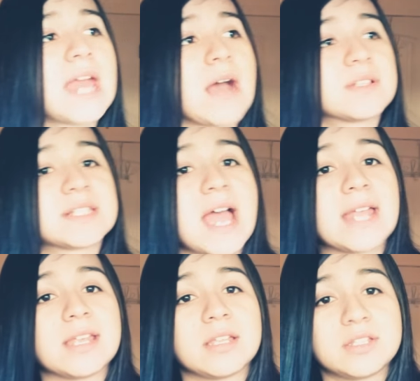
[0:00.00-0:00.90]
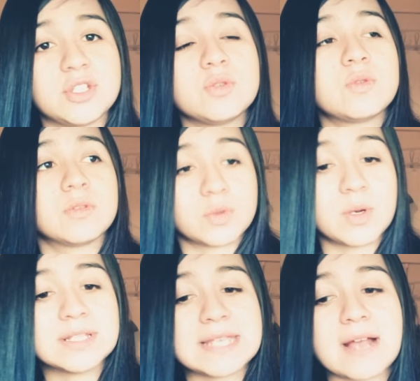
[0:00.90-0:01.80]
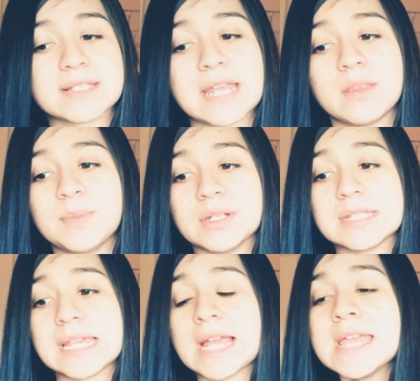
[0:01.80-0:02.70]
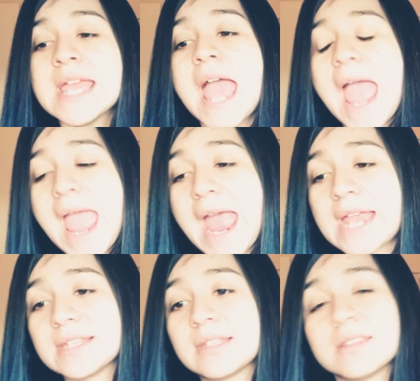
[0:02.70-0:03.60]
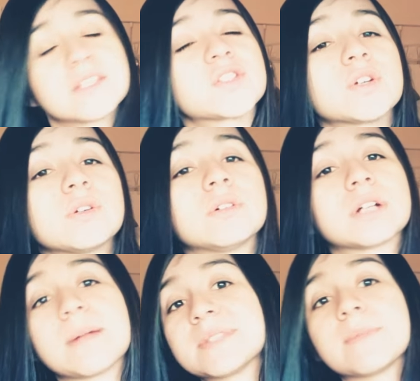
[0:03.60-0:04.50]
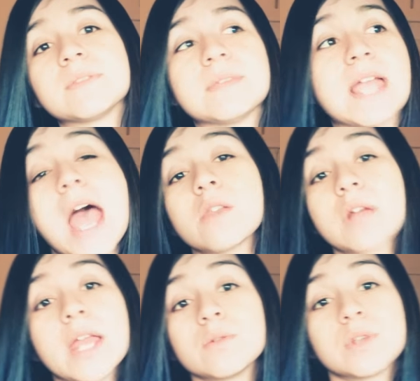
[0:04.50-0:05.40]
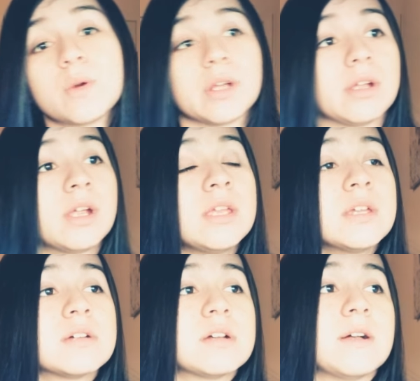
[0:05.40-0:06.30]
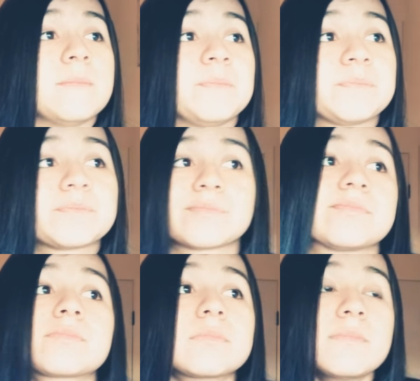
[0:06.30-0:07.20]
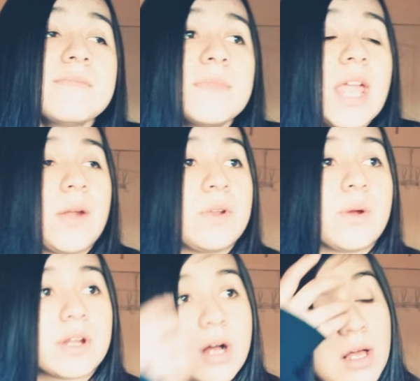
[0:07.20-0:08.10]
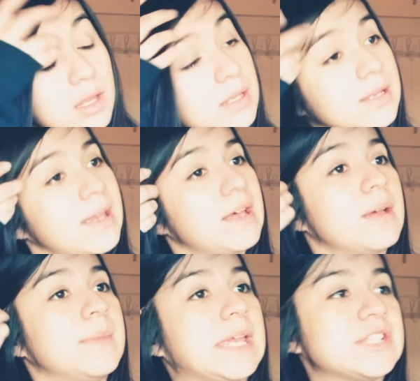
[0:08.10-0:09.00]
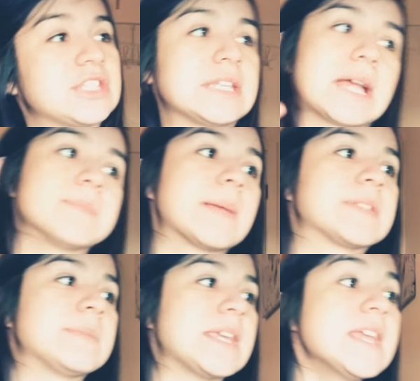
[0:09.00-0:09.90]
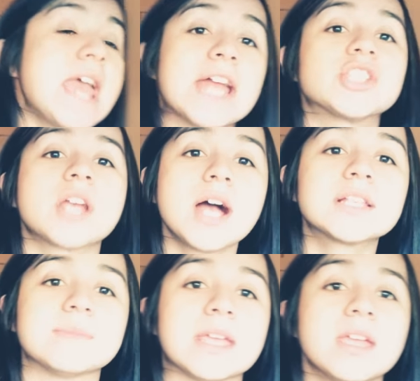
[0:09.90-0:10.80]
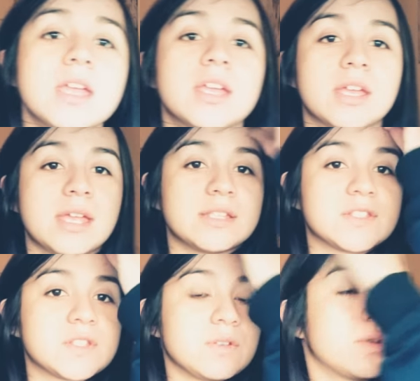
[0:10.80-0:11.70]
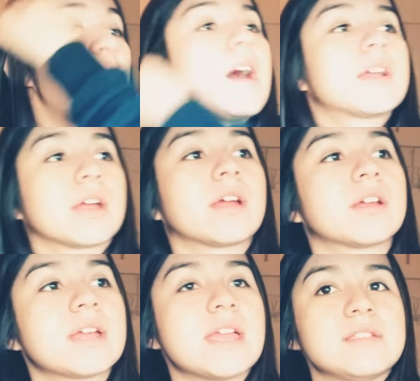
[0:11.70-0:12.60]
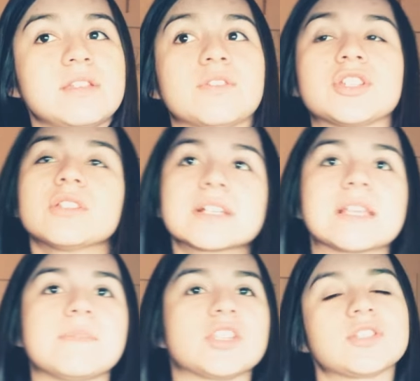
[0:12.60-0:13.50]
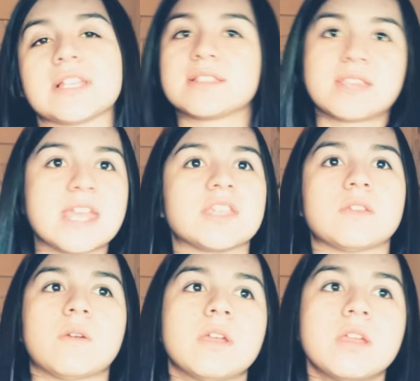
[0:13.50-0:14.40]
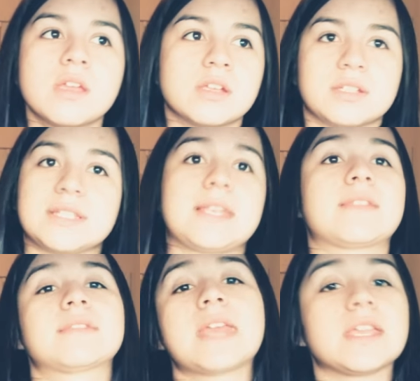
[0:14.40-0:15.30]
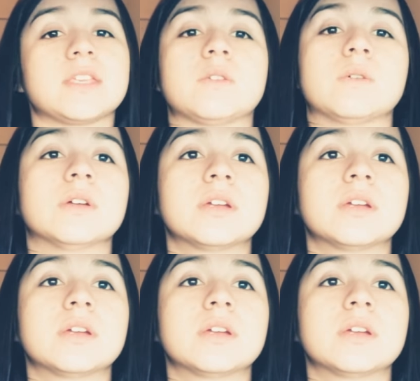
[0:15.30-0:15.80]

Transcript: outside towards the outside of the building. And this girl comes up to me. I don't know her. I don't know her at all. And she comes up to me and she hugs me. And so, you know, I hug her and, you know, she looks at me and she says, thank you. She's like, thank you.